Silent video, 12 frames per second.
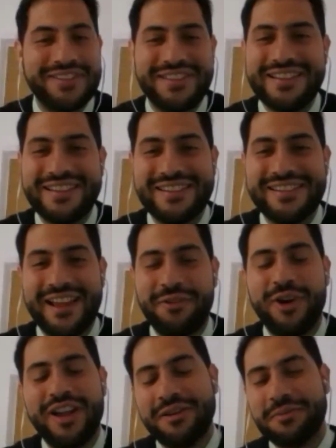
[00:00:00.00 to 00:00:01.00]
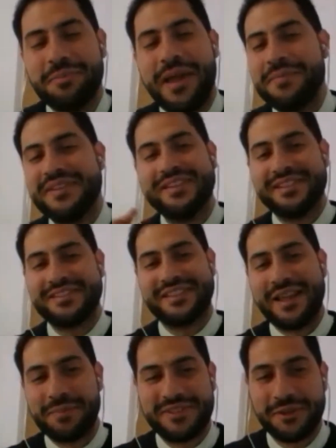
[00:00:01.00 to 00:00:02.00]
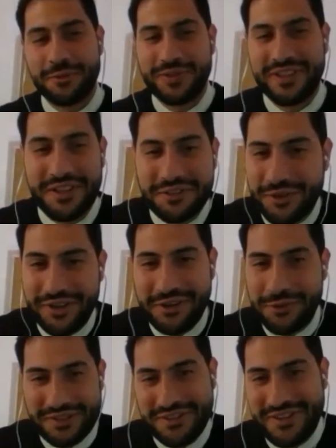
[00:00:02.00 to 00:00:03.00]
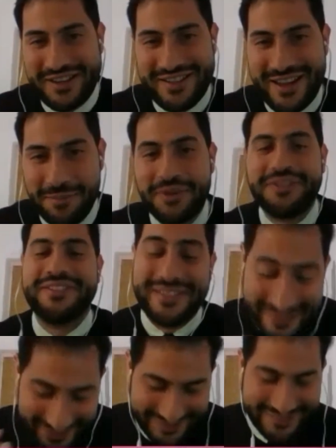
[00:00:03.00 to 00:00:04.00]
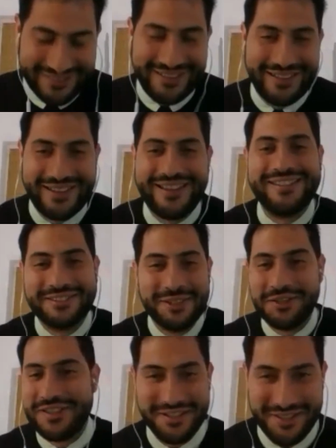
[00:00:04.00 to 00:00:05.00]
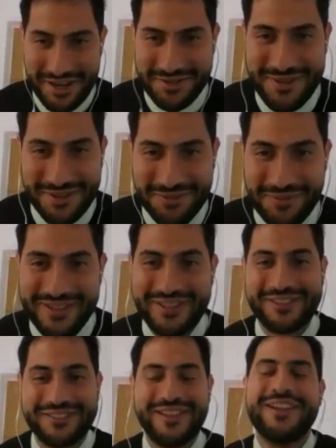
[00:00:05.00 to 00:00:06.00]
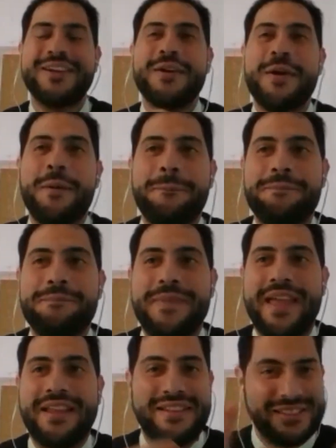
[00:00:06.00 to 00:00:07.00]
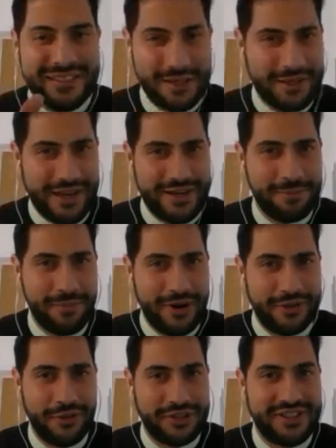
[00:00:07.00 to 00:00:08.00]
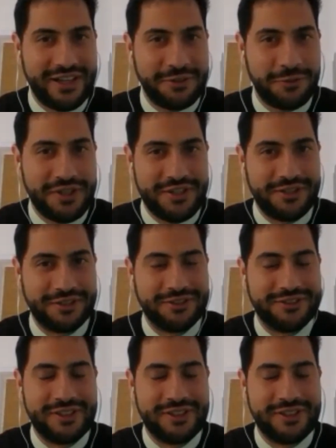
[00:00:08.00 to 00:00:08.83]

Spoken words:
thinking like, well, maybe this is an episode with a tricky question at the end, but this is not the exception, because this is a kind of paradoxical question.